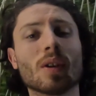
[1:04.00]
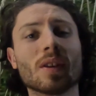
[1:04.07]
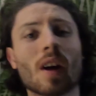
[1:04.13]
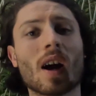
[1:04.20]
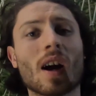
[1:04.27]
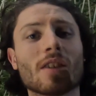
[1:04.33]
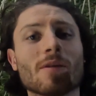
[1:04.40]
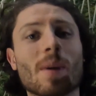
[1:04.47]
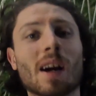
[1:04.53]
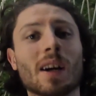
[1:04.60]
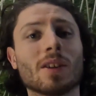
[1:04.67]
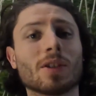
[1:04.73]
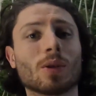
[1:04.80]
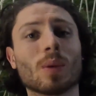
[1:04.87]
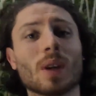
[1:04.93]
1.5
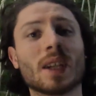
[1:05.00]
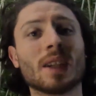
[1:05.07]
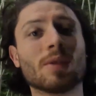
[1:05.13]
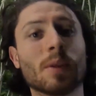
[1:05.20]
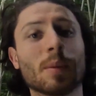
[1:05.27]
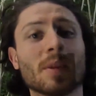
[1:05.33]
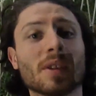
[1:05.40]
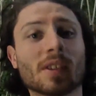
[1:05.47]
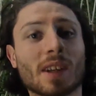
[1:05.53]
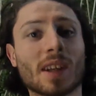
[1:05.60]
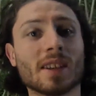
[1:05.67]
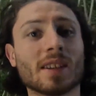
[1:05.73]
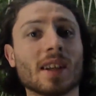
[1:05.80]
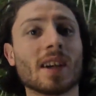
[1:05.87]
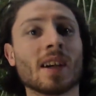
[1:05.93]
miles away from the
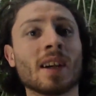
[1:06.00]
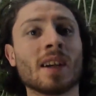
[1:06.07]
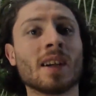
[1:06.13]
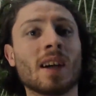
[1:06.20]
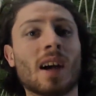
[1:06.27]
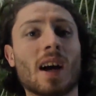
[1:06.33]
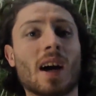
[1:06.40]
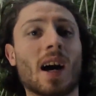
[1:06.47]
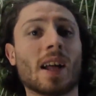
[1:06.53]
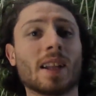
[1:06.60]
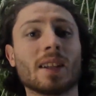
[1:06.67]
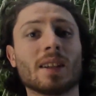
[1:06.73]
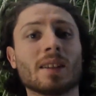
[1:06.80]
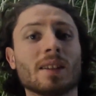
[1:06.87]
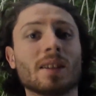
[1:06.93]
centre
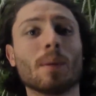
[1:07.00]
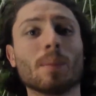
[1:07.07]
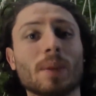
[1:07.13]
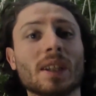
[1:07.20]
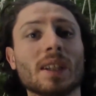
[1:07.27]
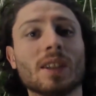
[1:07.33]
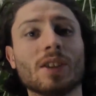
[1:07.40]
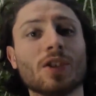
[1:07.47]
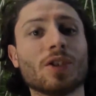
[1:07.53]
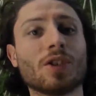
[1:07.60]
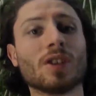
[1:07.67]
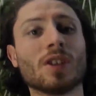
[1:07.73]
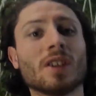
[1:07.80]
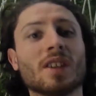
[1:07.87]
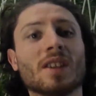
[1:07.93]
and the beach.
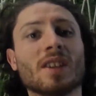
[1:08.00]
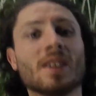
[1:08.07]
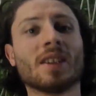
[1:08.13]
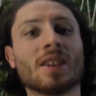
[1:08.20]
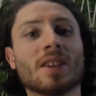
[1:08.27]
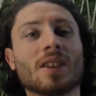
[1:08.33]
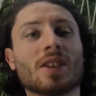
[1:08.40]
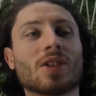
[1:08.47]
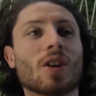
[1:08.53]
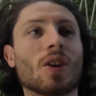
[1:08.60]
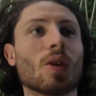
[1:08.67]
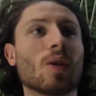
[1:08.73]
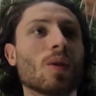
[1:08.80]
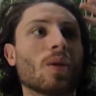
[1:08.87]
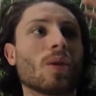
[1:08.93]

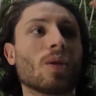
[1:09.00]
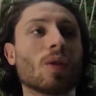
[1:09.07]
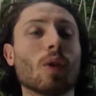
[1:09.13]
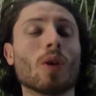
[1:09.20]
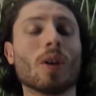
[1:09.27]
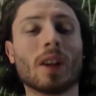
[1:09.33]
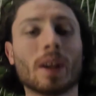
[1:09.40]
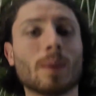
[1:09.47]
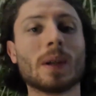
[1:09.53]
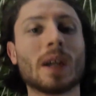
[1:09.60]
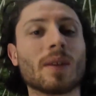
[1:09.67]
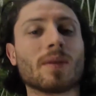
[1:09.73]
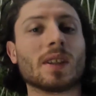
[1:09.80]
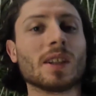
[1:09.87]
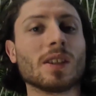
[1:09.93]
So luckily we
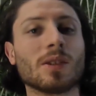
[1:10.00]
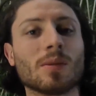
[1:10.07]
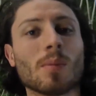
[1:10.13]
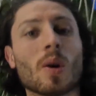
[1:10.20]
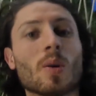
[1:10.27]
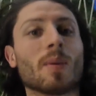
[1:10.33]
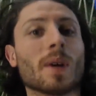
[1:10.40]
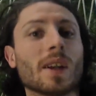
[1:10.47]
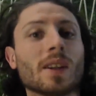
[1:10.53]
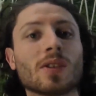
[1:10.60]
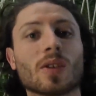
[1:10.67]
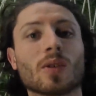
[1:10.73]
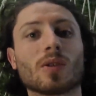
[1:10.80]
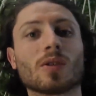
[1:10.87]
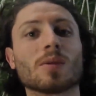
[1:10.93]
have these mopeds,
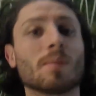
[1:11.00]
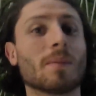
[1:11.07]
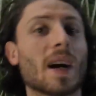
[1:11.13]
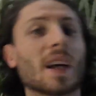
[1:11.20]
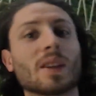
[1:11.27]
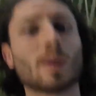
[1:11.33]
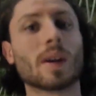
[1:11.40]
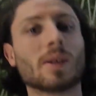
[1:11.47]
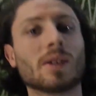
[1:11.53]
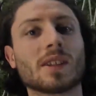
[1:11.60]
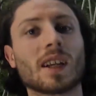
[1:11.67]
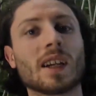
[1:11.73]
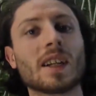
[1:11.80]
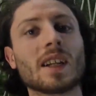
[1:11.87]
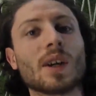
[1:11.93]
so it doesn't matter where we
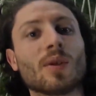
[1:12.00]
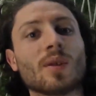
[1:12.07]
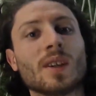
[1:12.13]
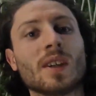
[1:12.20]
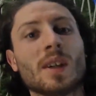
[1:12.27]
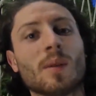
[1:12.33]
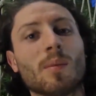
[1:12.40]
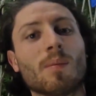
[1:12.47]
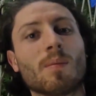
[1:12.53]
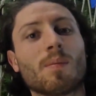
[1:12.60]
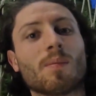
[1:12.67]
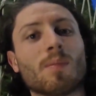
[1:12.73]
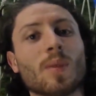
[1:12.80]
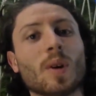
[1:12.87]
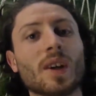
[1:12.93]
stay now,
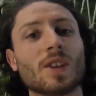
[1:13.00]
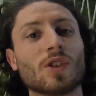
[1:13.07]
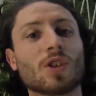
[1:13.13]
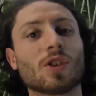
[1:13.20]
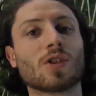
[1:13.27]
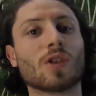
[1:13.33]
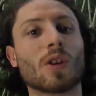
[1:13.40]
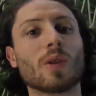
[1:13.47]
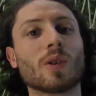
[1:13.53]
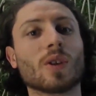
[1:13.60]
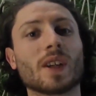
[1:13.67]
but it's just so